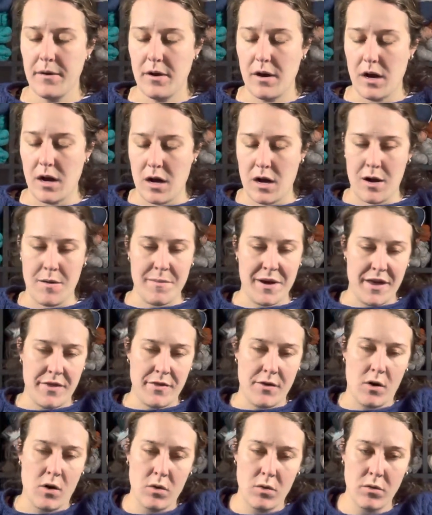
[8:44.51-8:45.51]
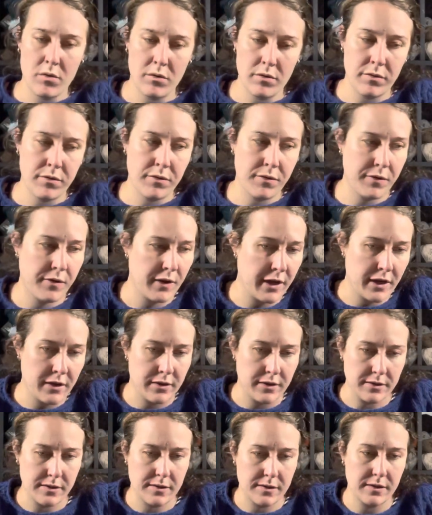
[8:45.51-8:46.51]
And the whole thing,
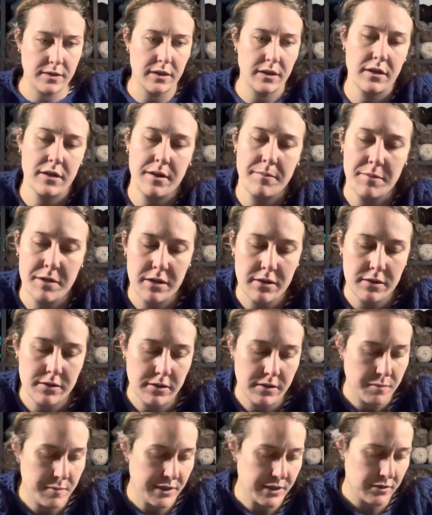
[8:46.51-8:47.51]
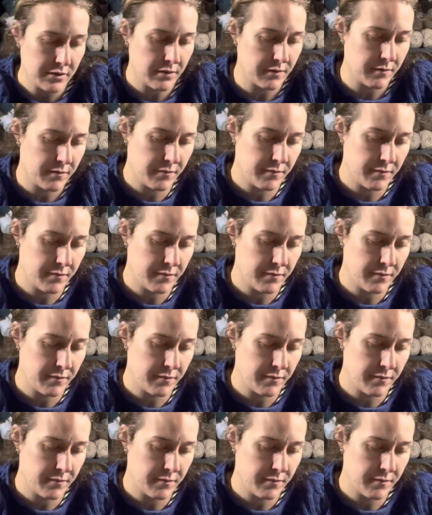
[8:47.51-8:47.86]
let's see, I'm gonna just measure